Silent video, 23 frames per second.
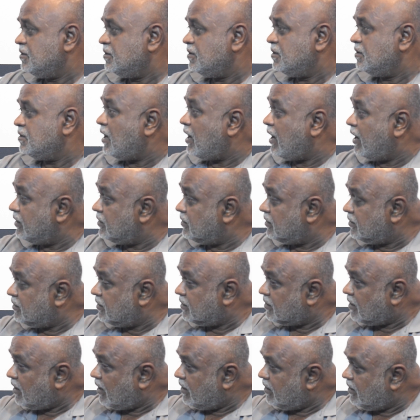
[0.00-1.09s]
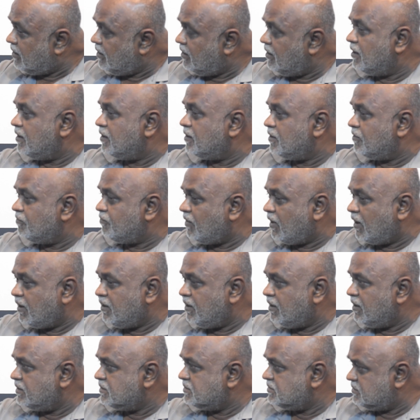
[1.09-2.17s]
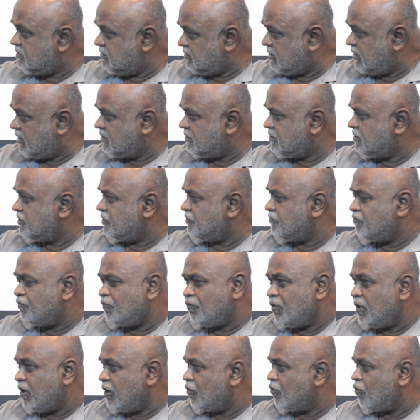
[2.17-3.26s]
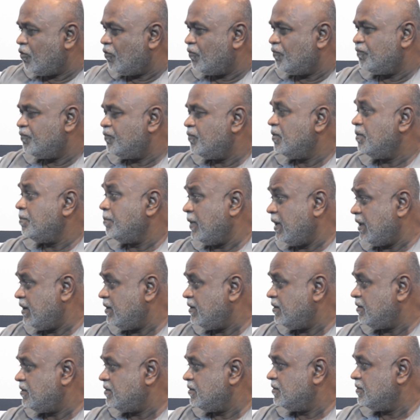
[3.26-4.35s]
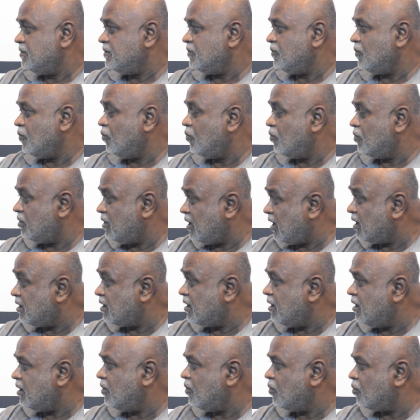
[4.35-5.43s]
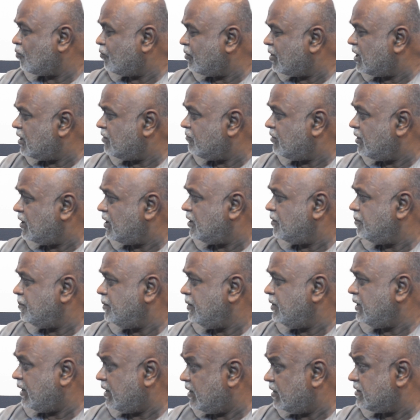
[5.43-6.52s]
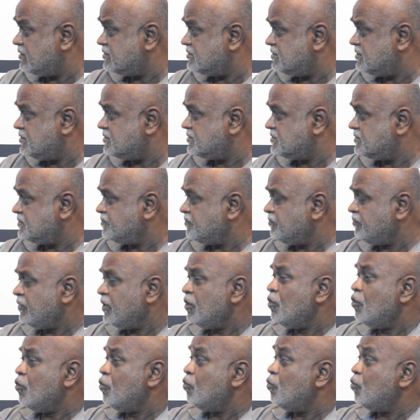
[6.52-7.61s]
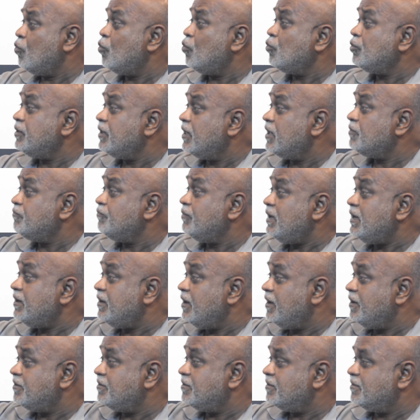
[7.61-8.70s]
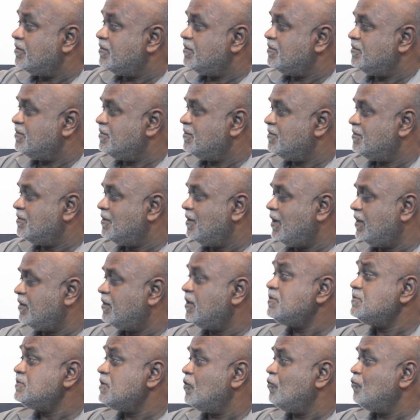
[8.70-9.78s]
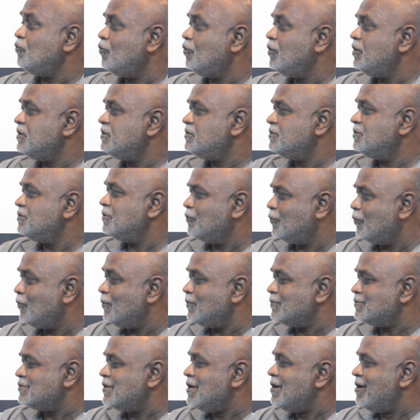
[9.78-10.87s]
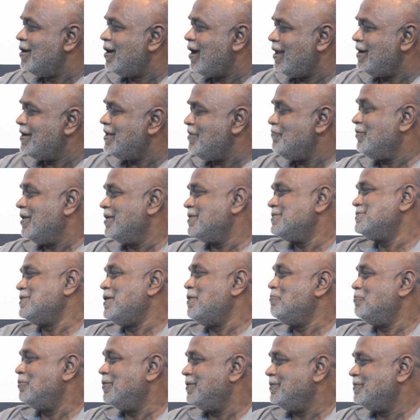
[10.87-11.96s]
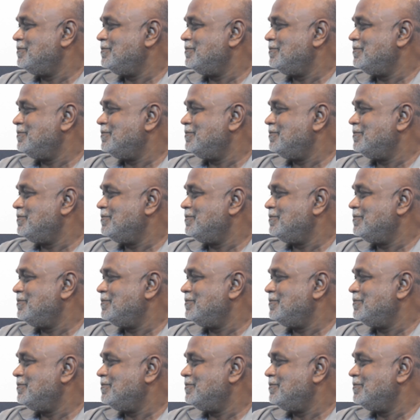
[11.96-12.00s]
Either that idea, the finding is rejected for lack of merit or data or whatever it be, analysis, or they are validated. And that's how knowledge grows. I'll give an example.